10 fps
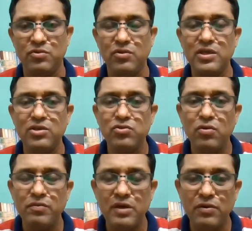Okay,
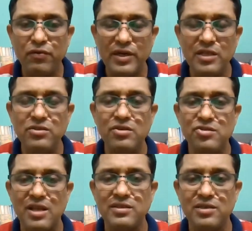so what is the
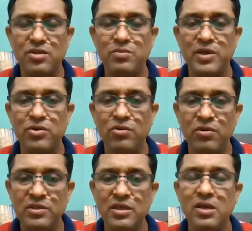transaction
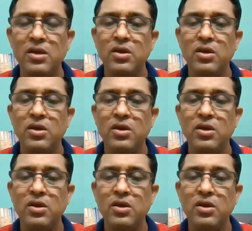methodology,